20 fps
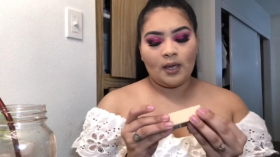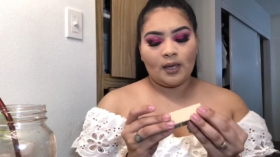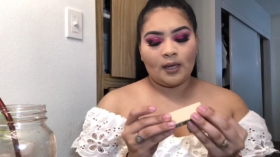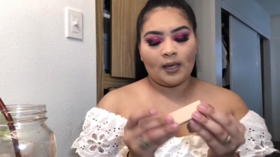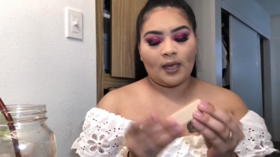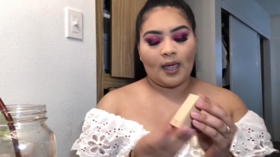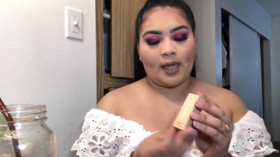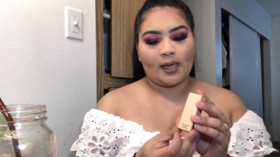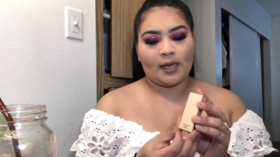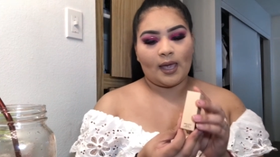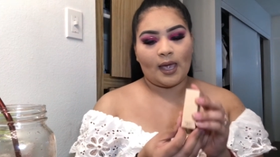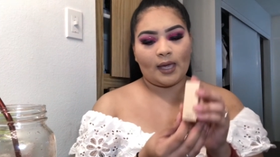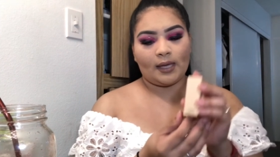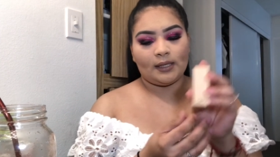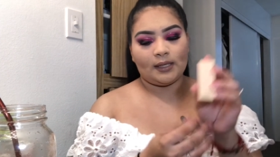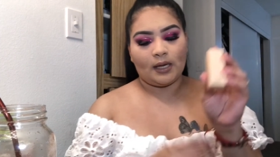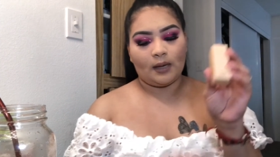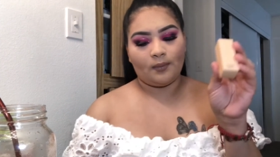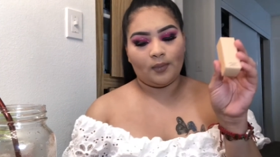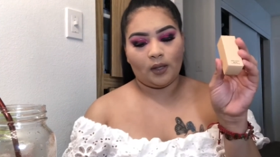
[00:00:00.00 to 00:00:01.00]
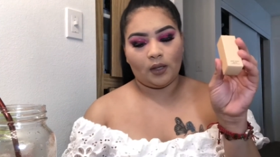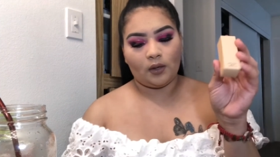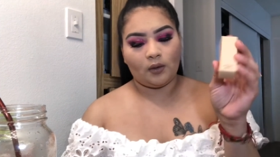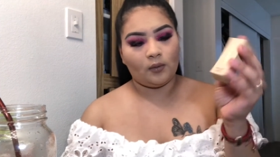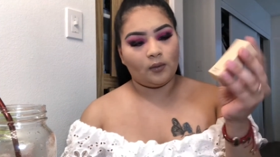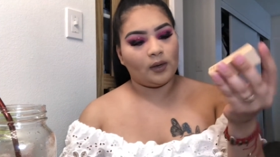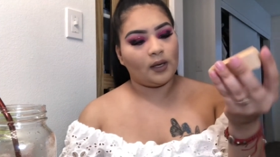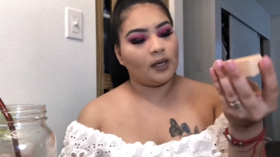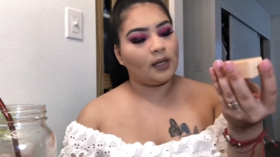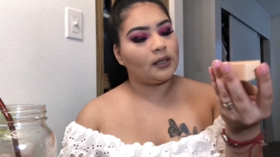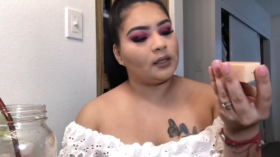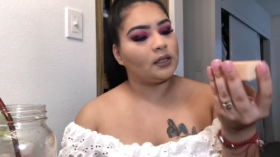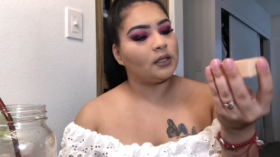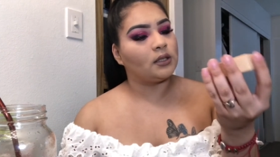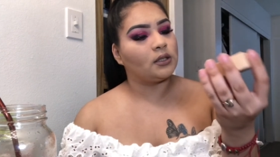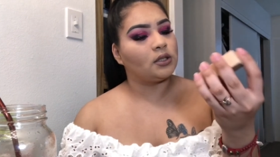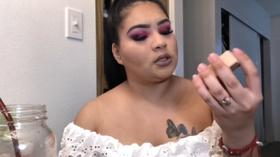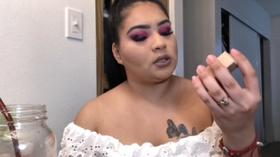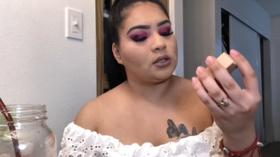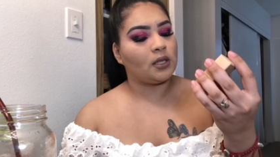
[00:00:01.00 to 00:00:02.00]
KKW in the
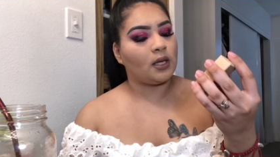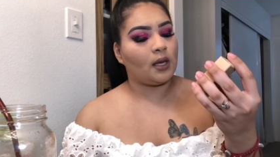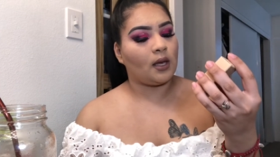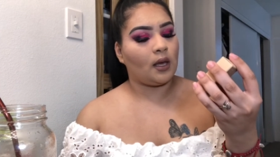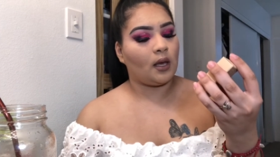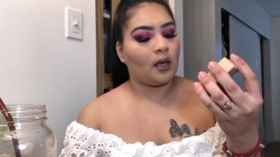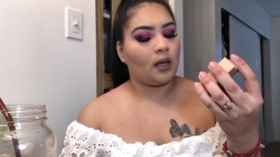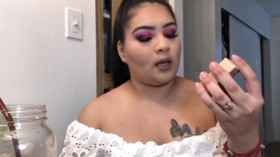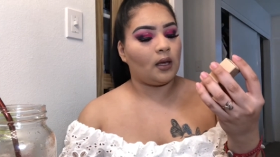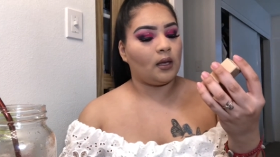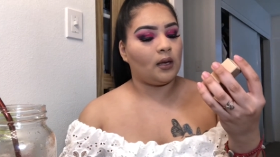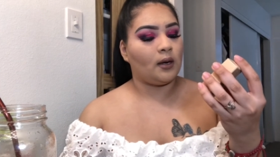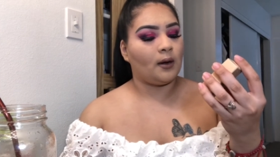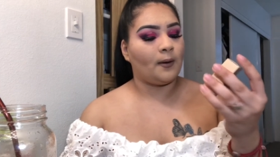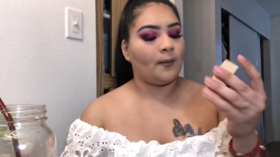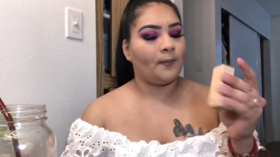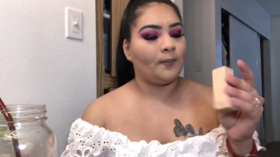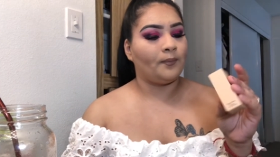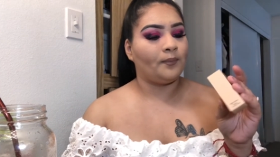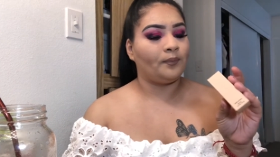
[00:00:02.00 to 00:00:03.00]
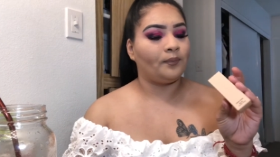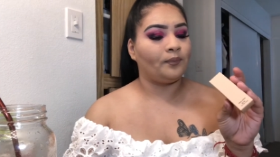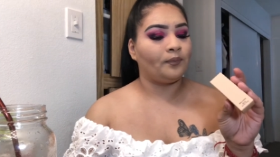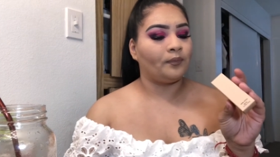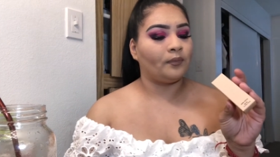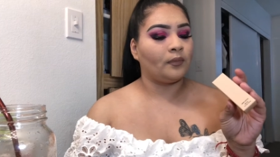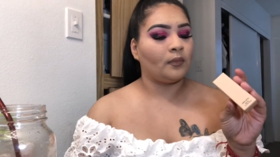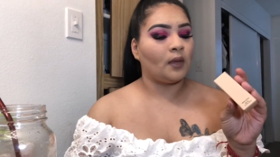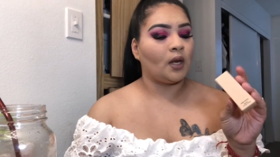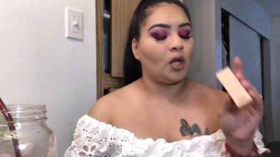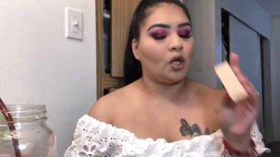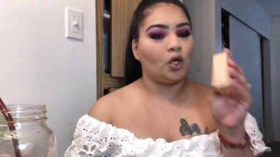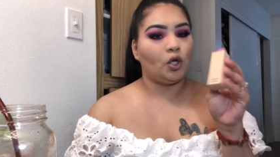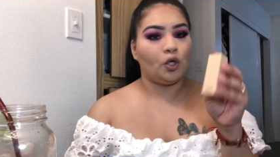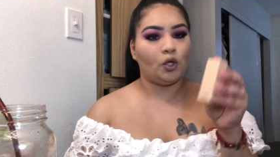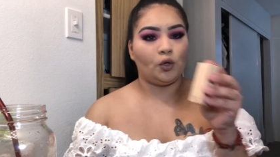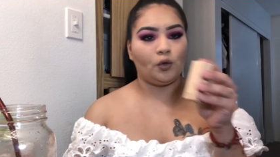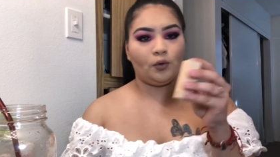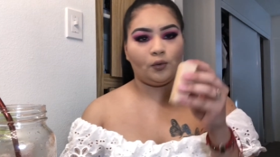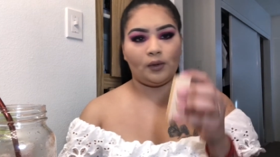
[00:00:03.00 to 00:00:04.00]
shade
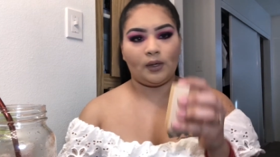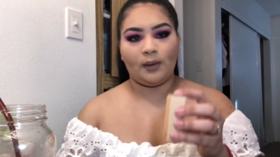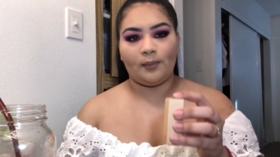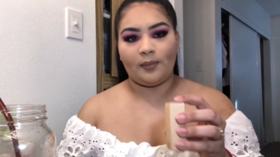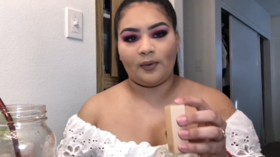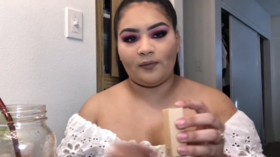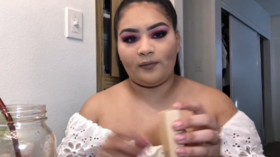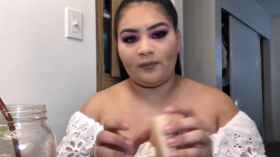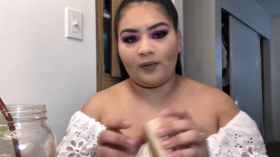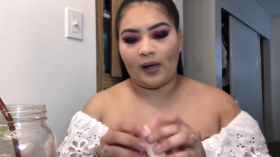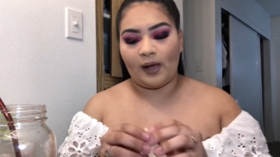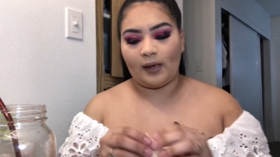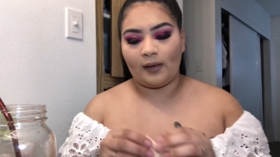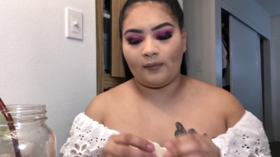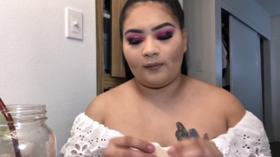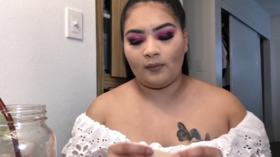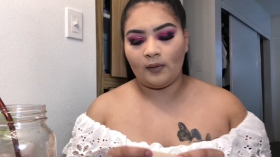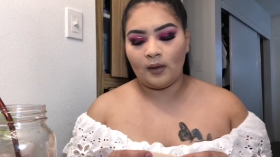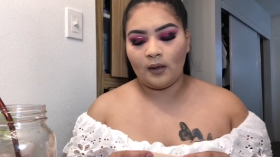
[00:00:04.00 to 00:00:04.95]
Nude number 5.